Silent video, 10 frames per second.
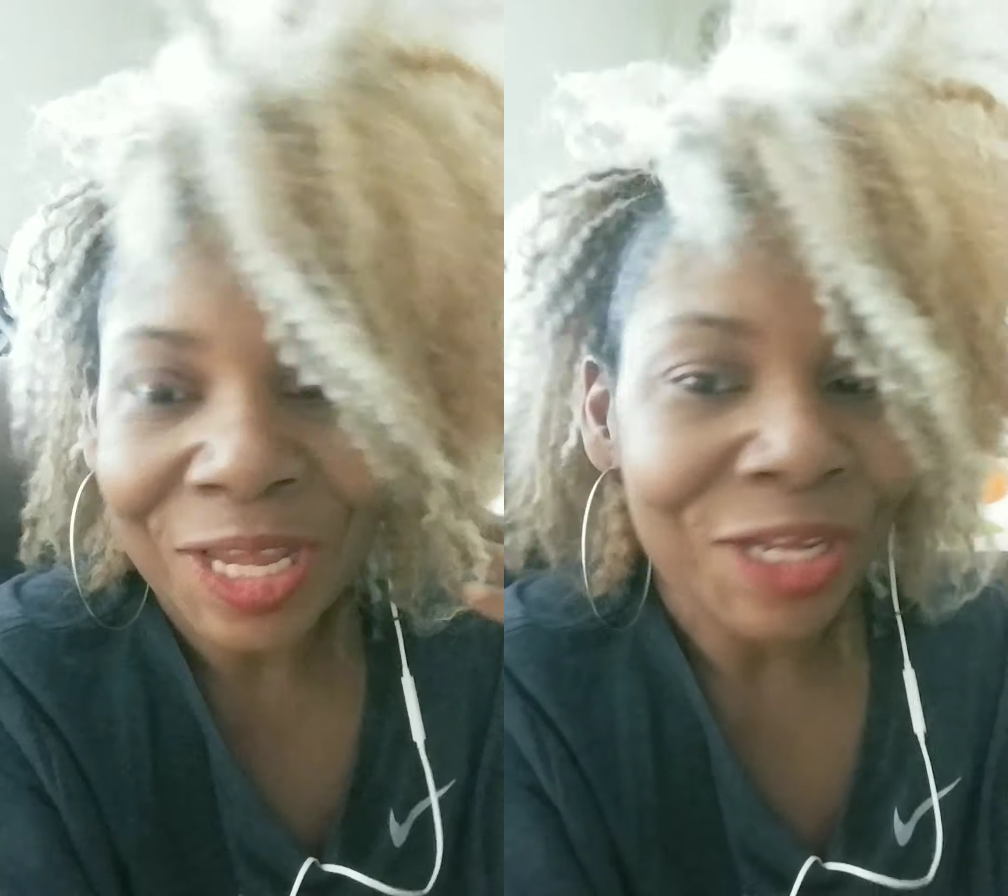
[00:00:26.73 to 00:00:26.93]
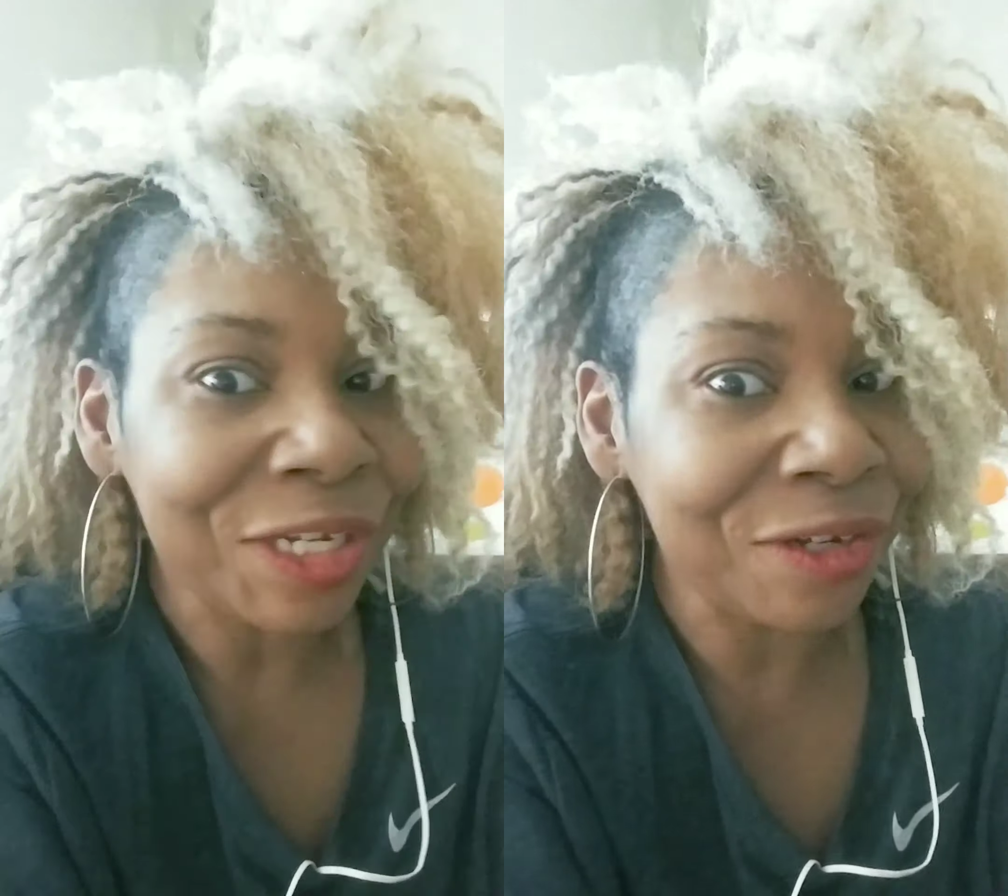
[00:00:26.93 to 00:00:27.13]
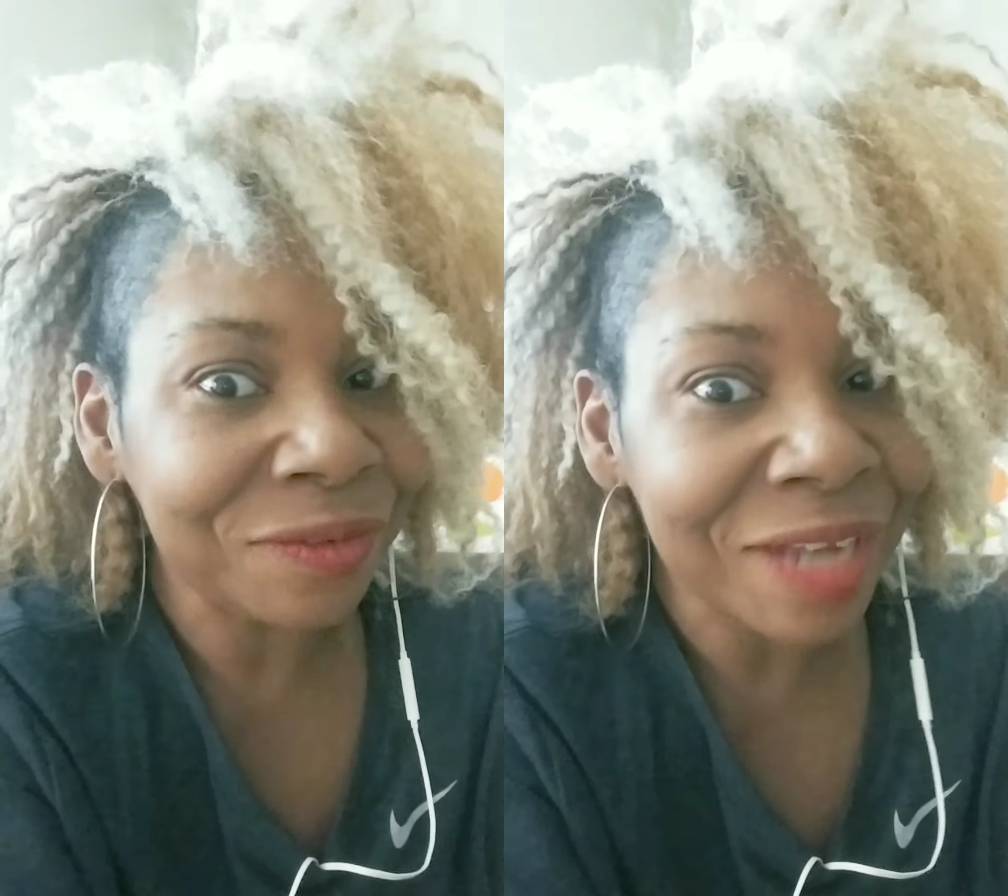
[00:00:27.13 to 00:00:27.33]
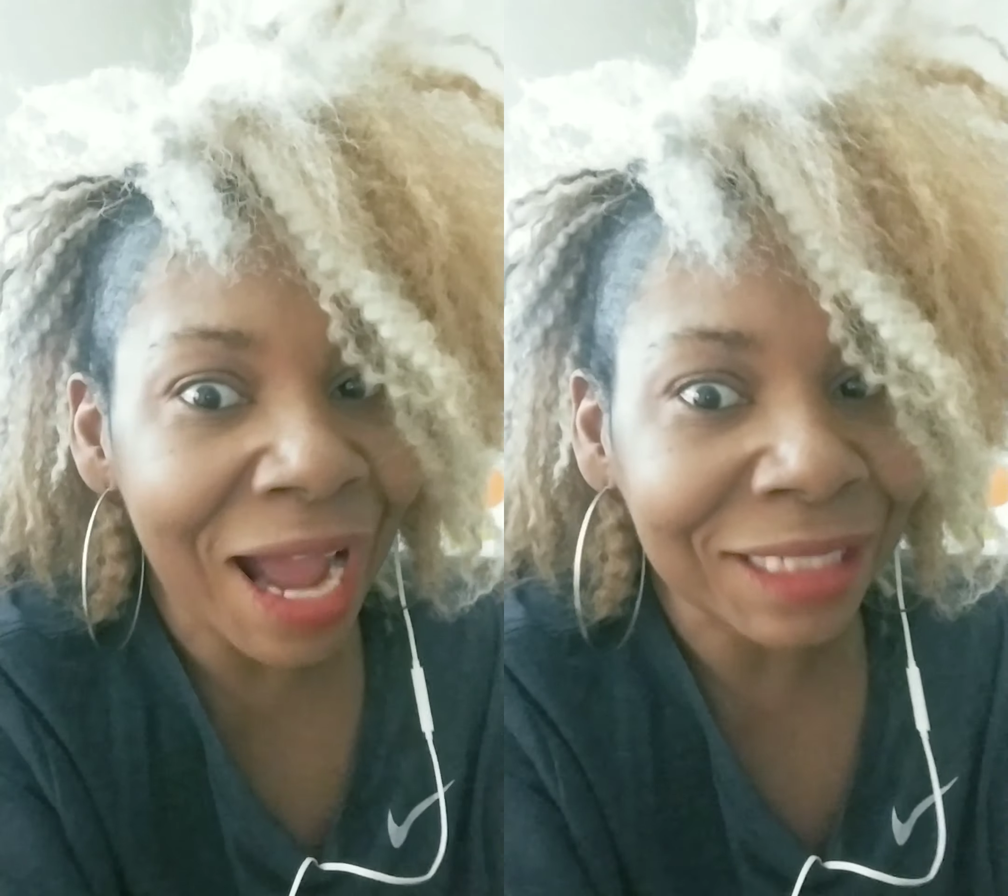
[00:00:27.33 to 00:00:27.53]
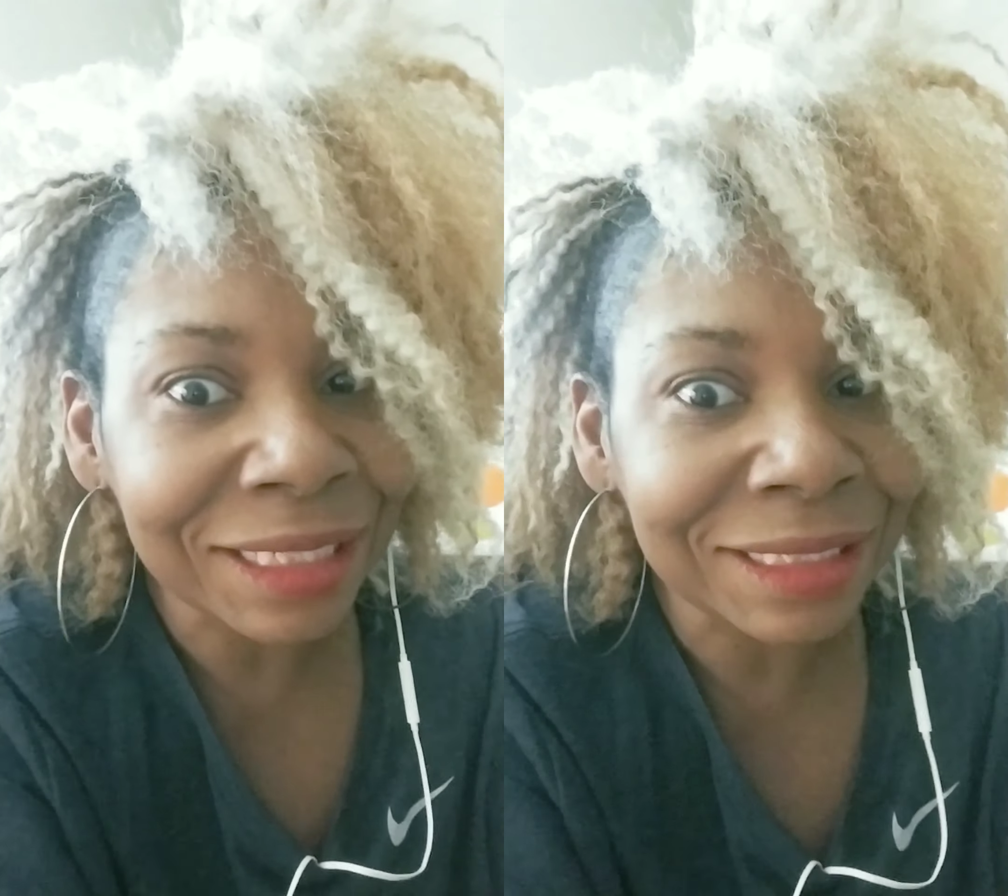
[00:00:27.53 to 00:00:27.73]
You
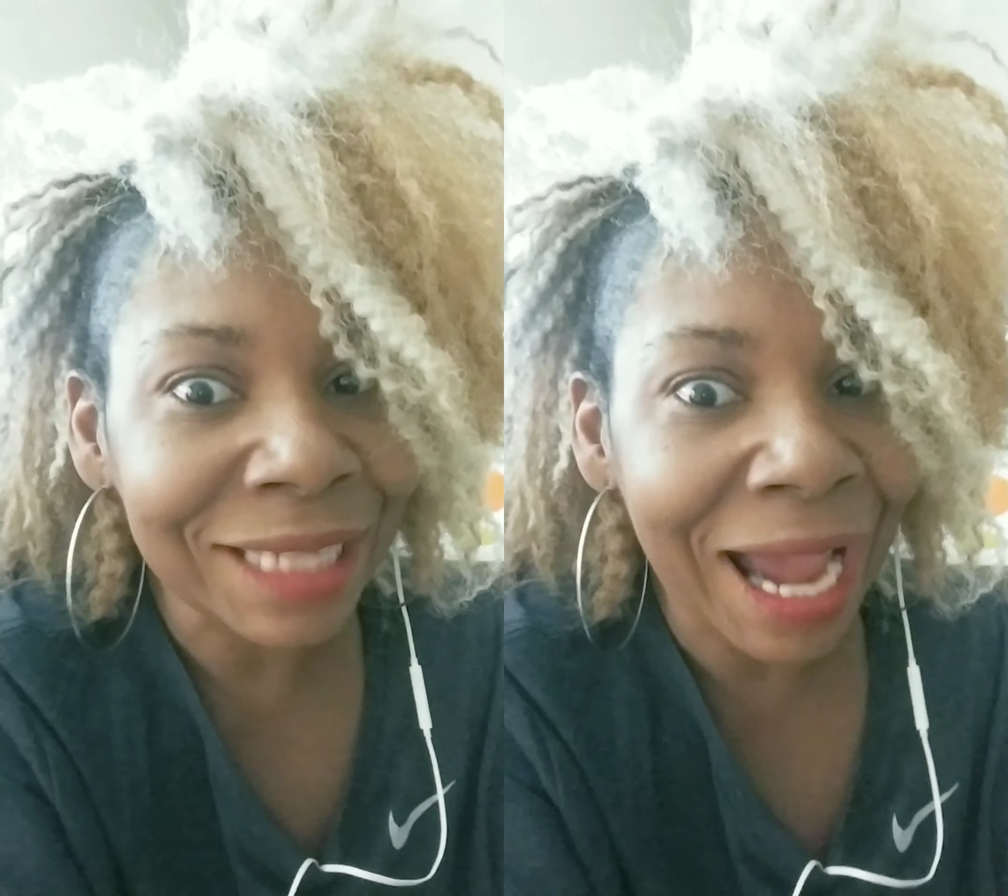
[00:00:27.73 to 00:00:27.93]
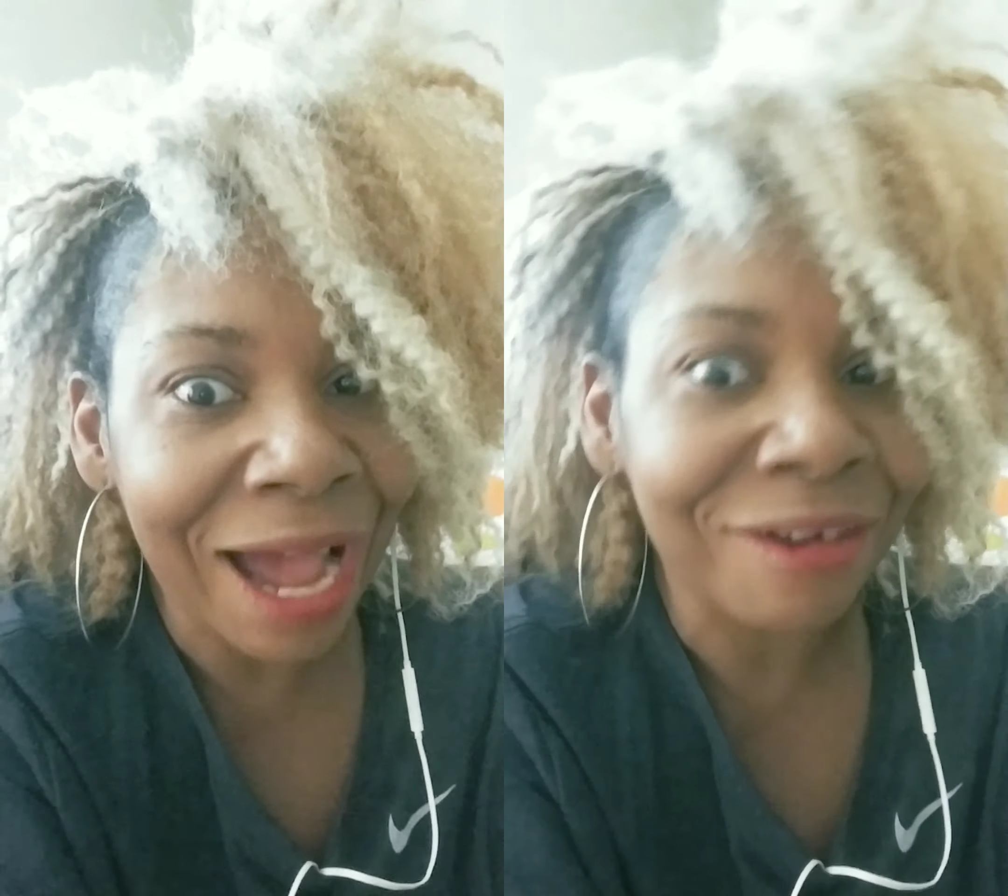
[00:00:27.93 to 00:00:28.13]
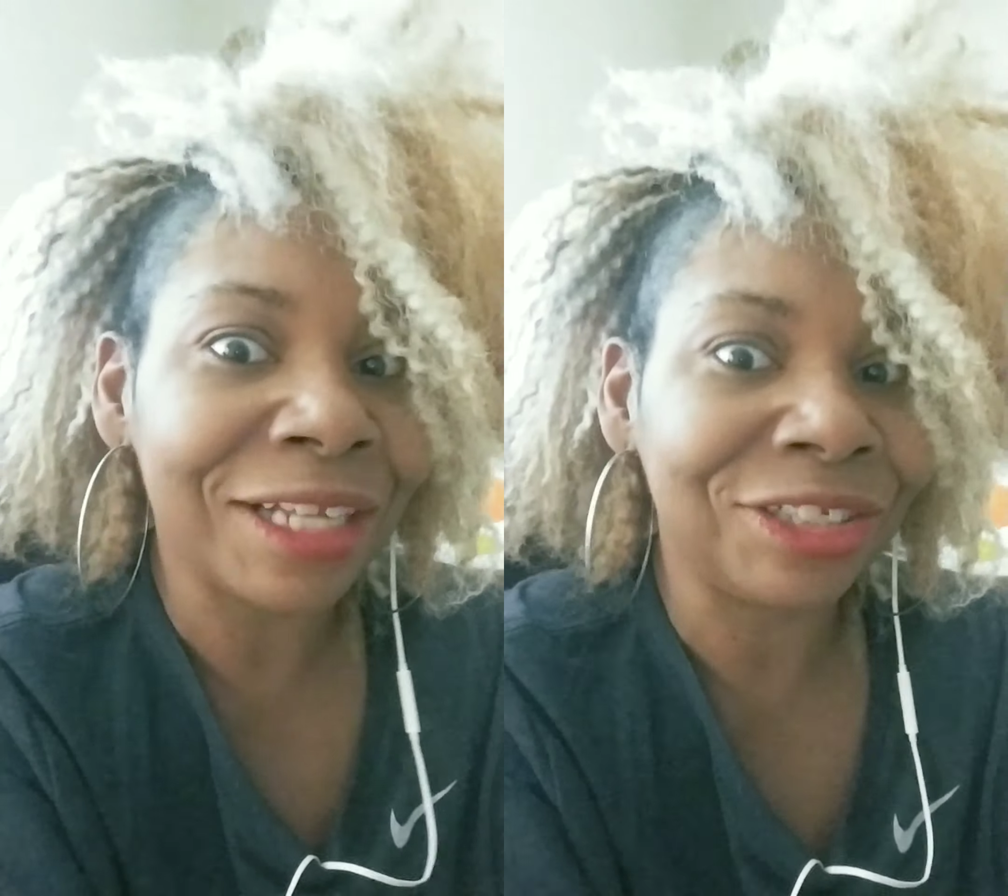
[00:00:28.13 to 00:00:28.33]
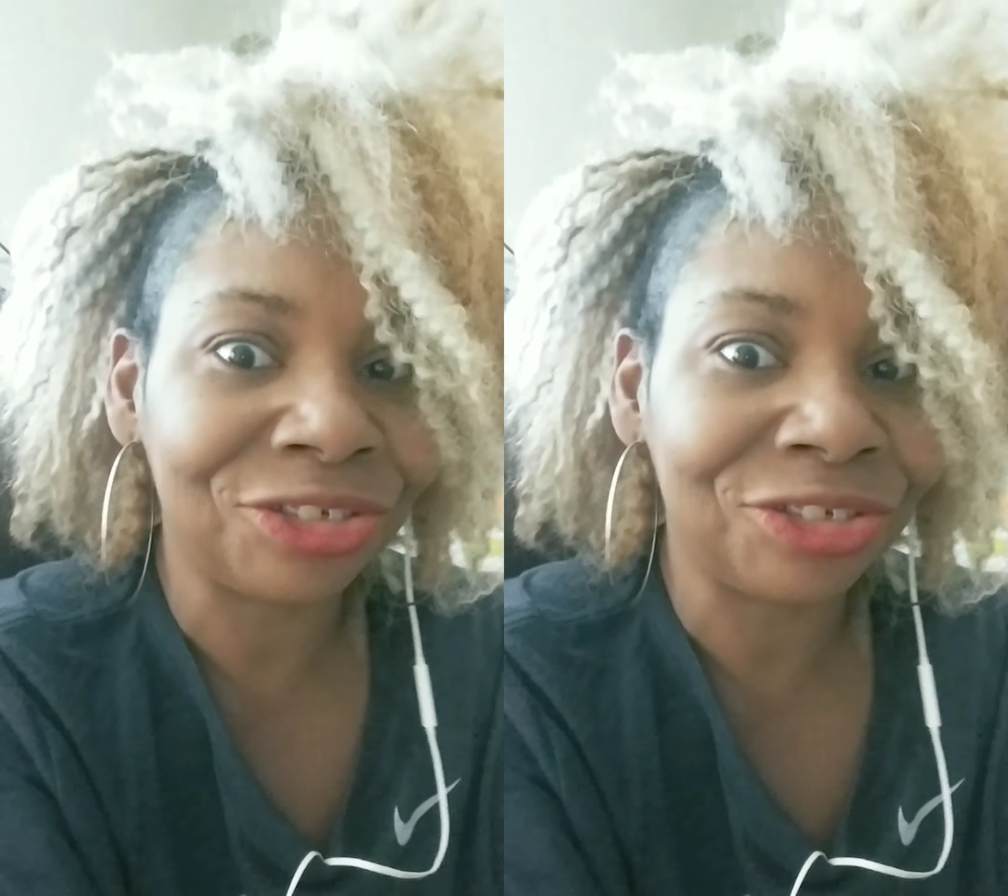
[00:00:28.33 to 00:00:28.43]
knocked it down and